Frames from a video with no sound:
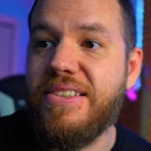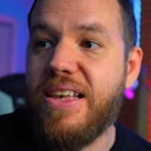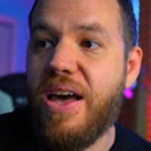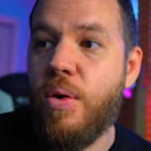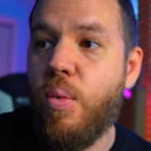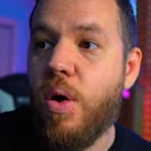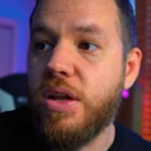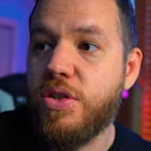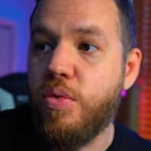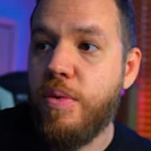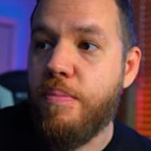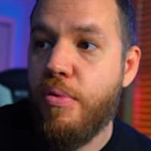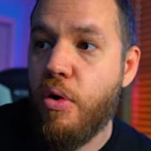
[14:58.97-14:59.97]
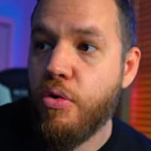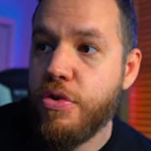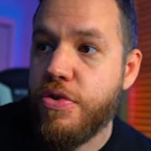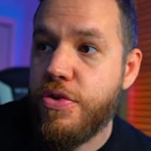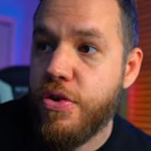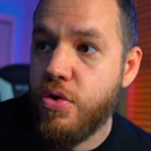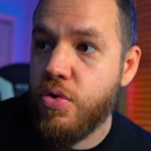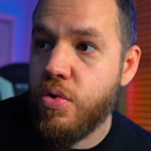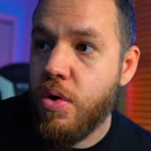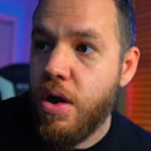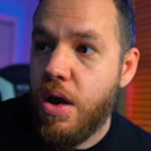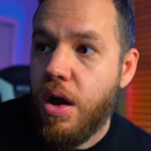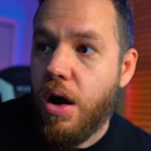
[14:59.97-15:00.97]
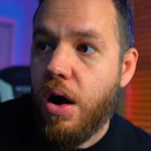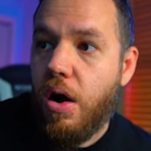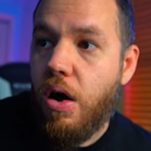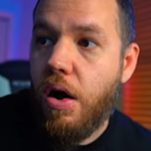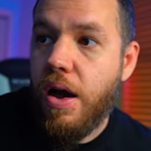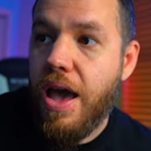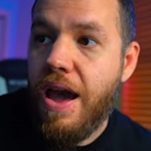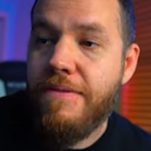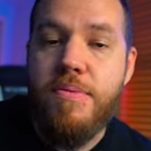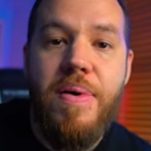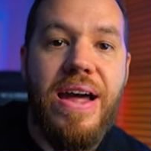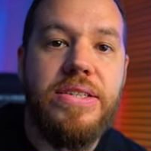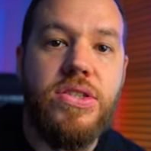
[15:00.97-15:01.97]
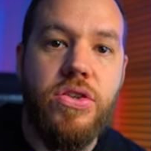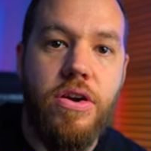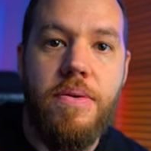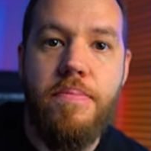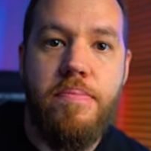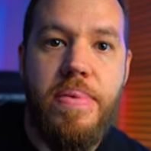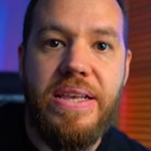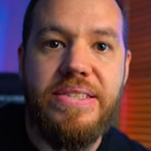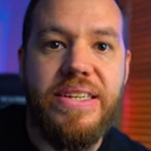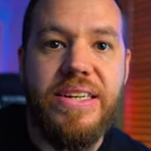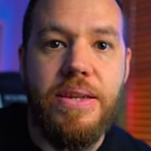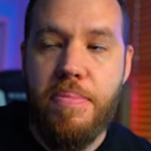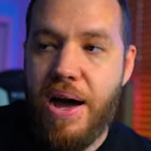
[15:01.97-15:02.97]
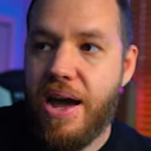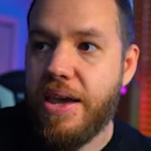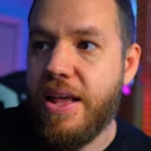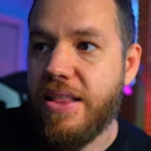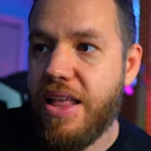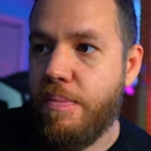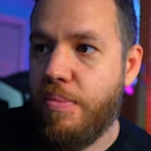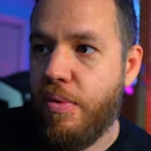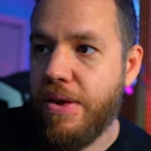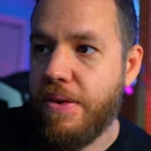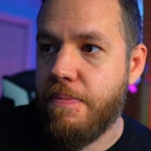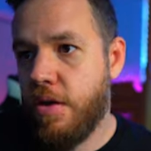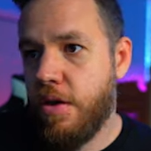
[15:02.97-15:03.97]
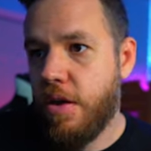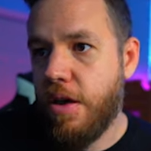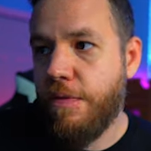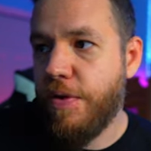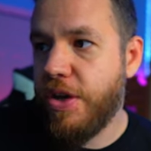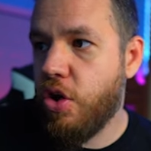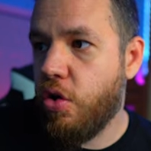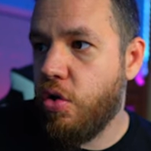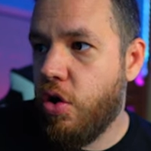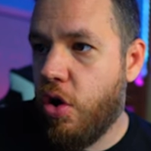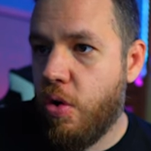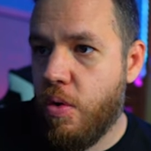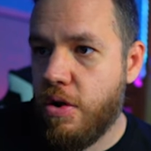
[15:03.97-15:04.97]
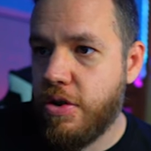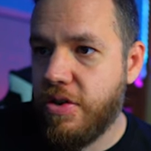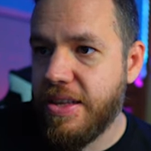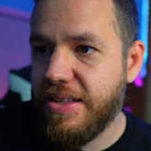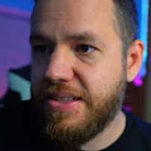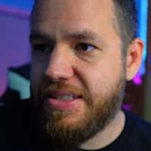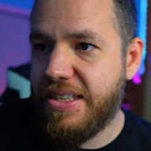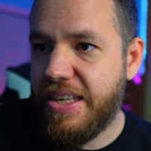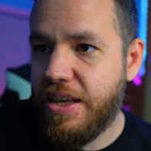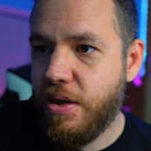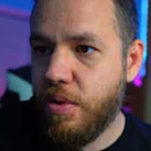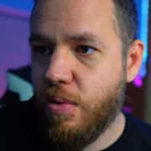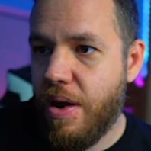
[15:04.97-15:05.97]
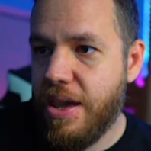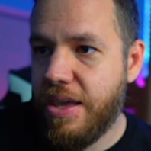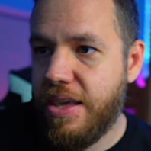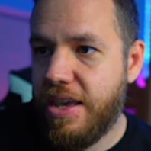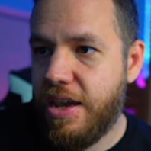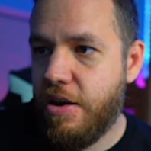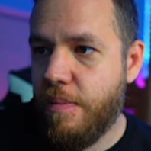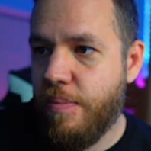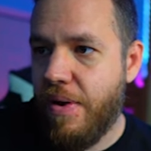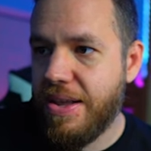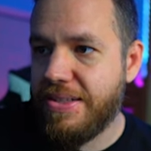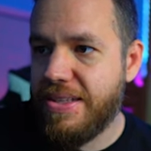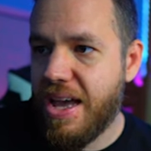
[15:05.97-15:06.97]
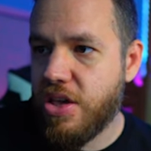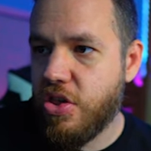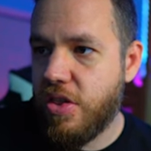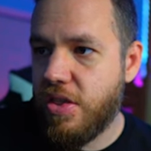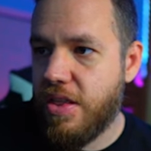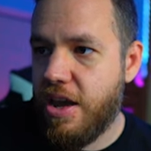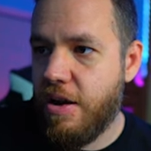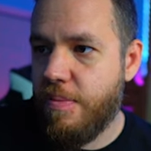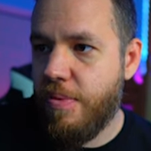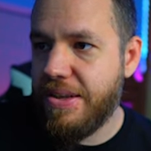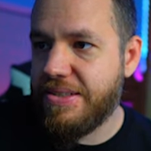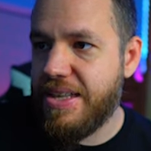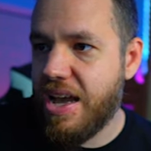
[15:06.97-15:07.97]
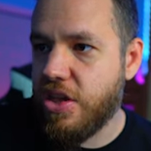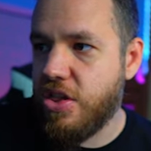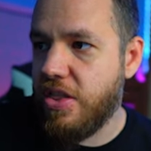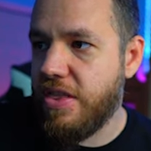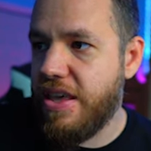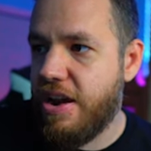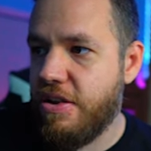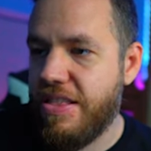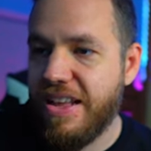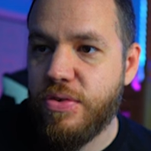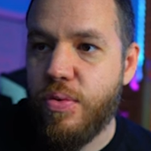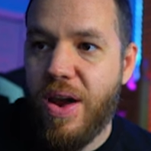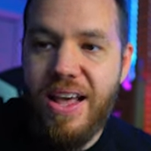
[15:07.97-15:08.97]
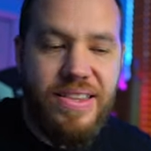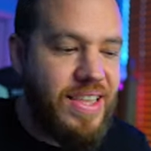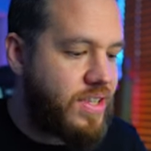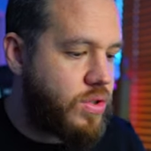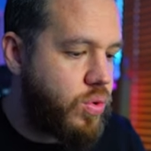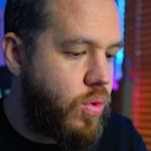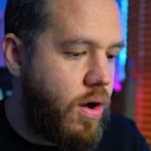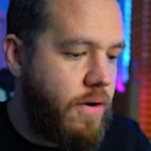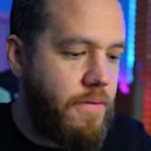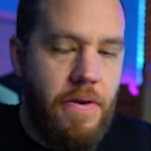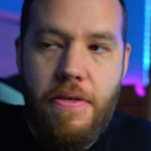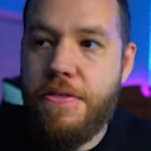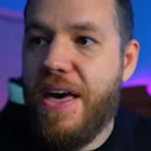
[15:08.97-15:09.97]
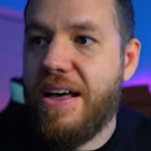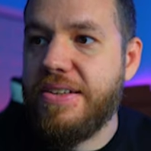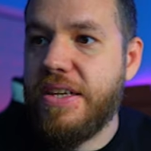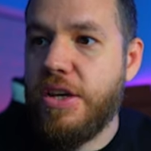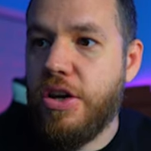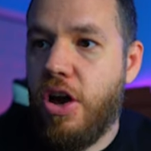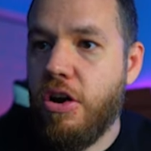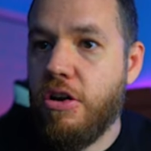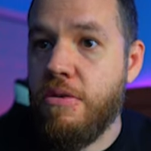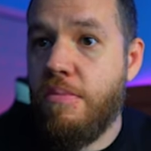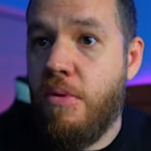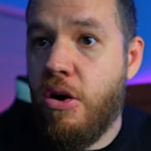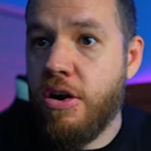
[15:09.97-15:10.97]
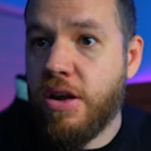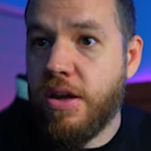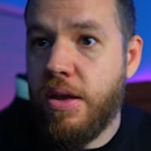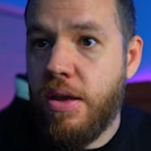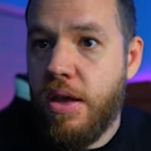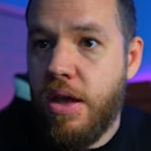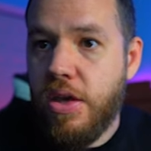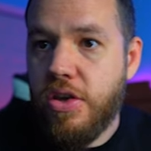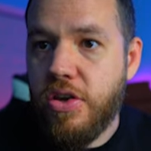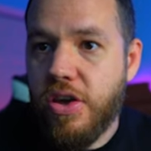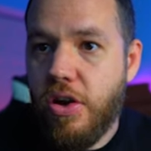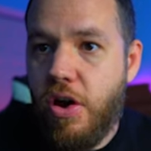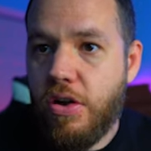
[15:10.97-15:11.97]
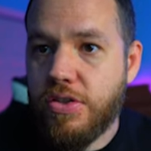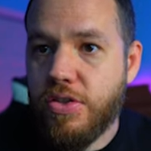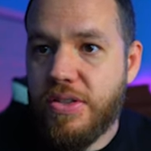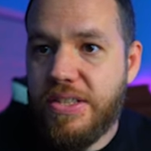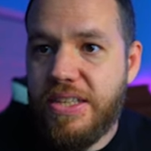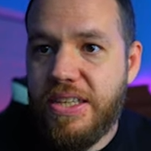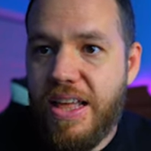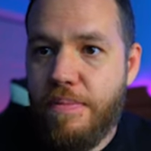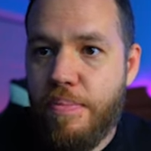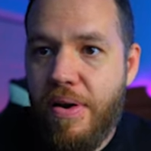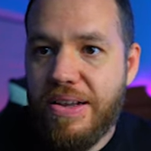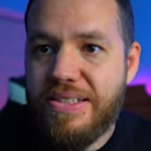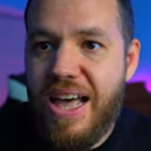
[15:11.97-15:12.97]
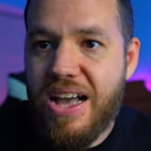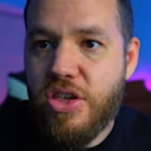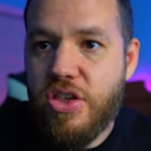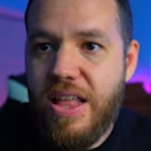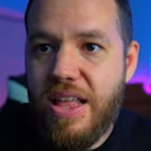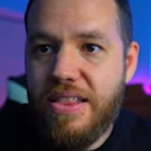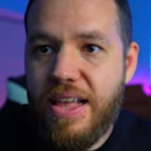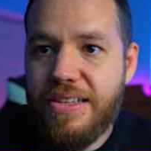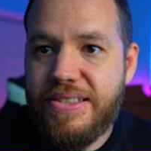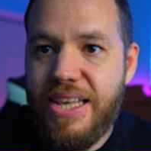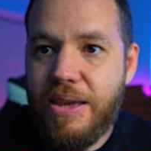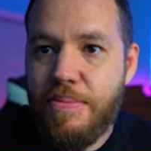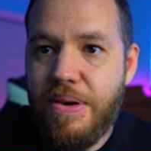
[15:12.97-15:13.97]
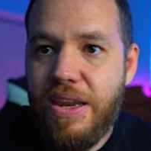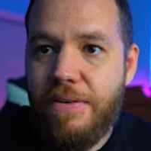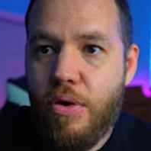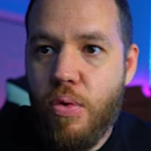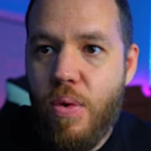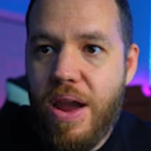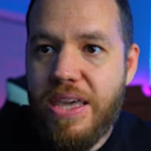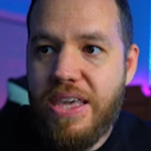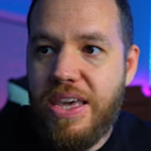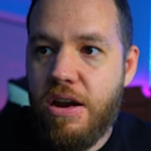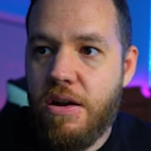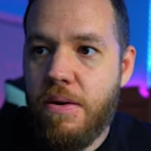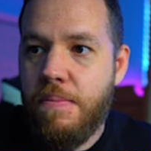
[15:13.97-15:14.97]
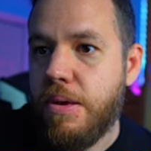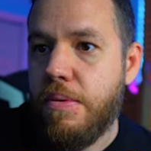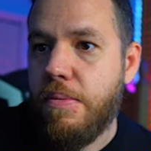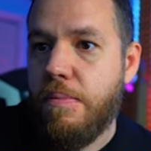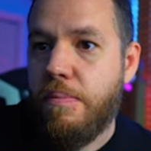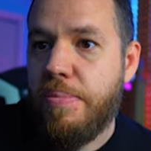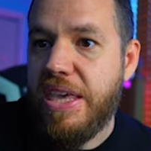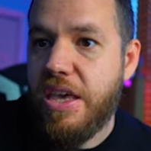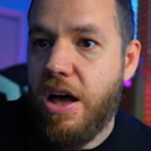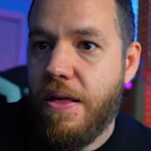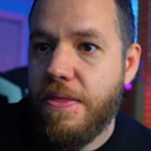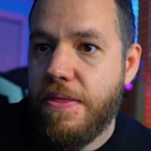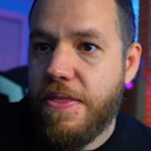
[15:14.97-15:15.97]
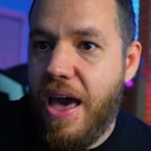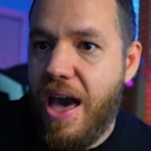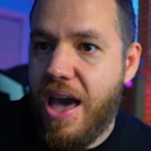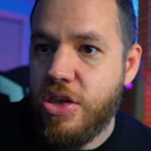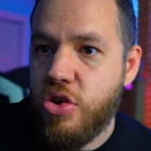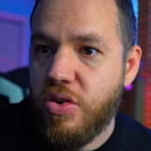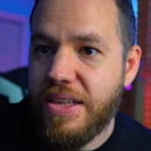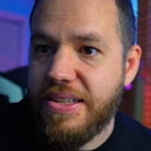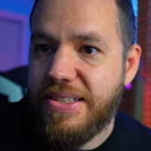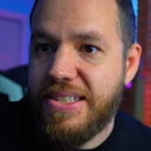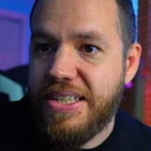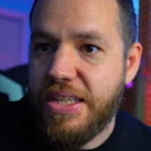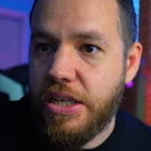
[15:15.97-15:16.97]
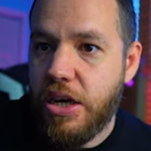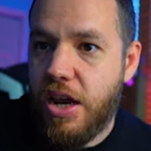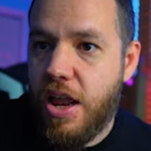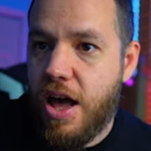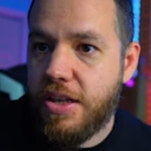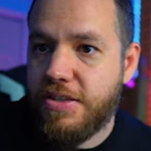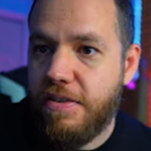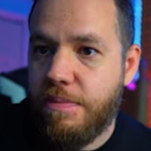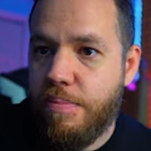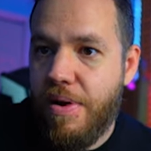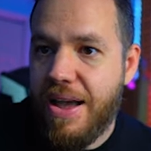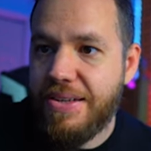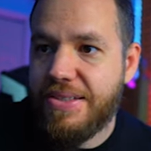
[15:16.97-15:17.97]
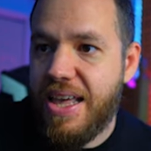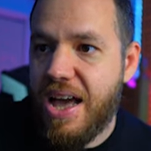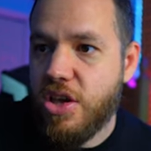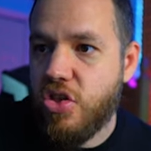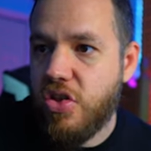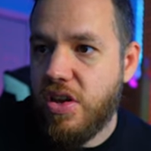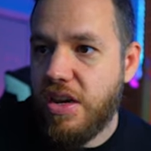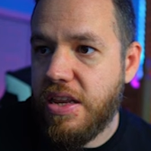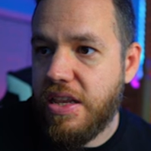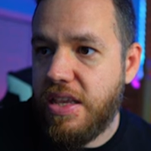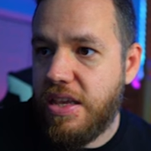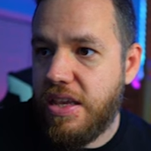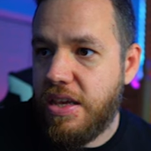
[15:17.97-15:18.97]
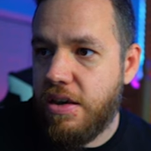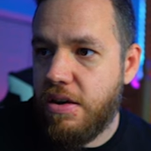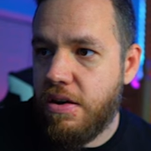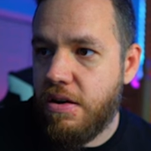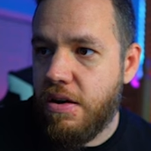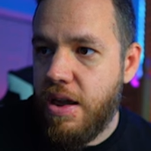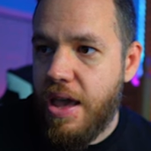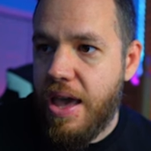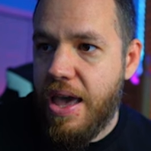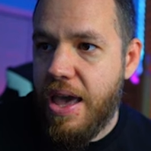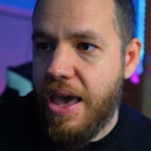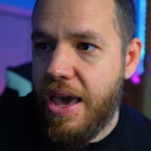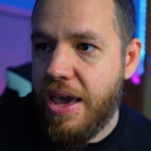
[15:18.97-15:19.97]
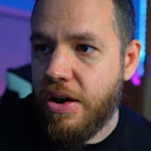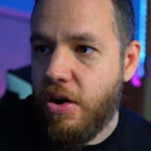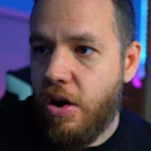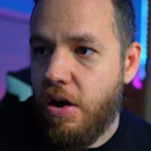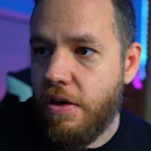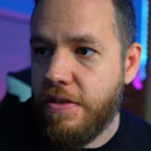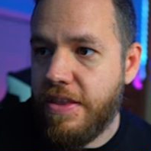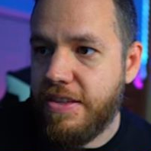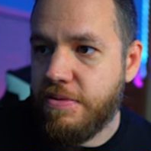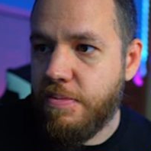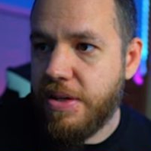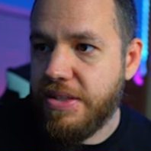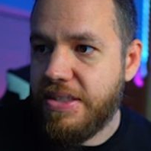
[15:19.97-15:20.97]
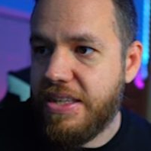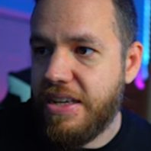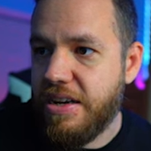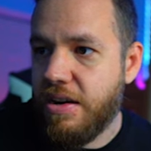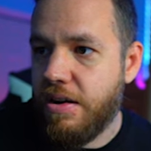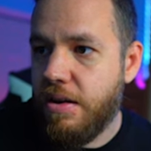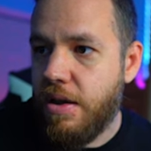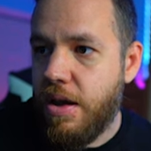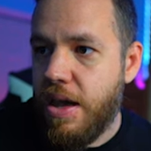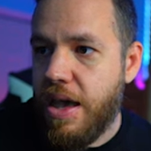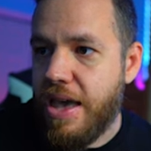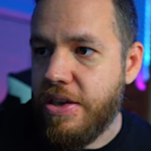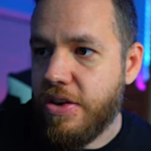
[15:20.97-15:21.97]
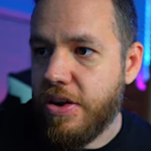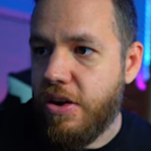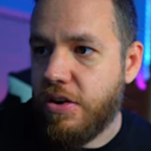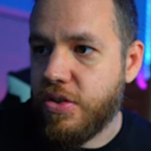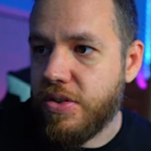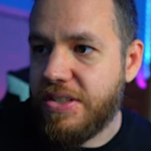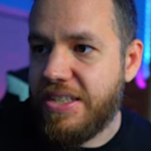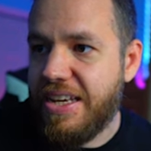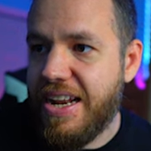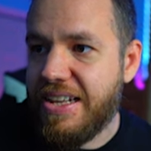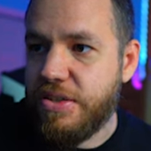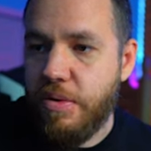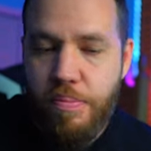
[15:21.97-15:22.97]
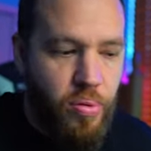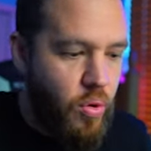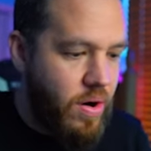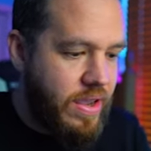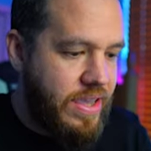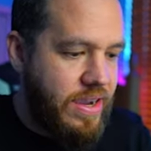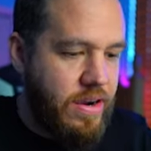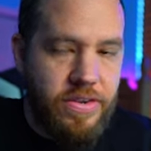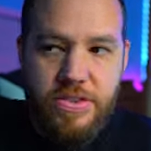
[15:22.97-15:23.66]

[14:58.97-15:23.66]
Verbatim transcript: And once we broke through, everybody started basically buying at that point. If we go lower, you can see right here, price action there, price action there. That's right at that $12,000 mark. You could also see that price action at that same level right here. Beyond that, you can see lots of price action here and all of these months here. And you could also see it as support here.